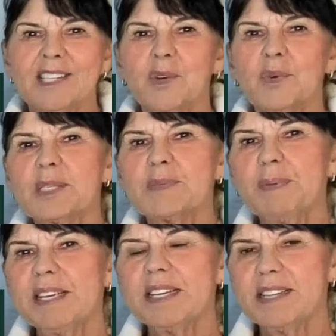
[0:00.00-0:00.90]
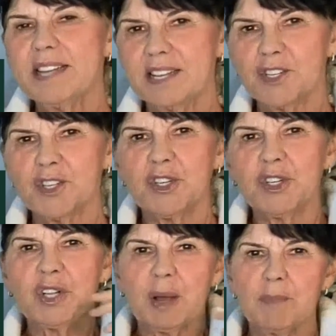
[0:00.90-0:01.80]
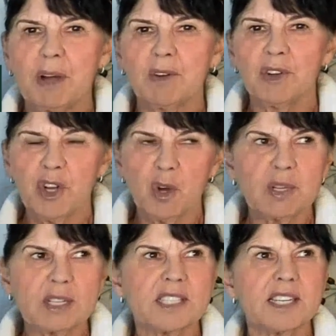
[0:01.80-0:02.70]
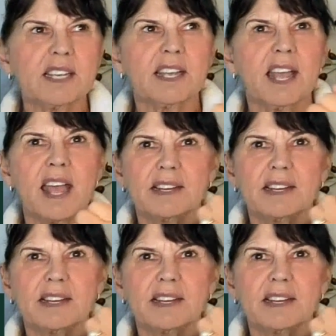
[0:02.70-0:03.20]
So it's being intentional about noticing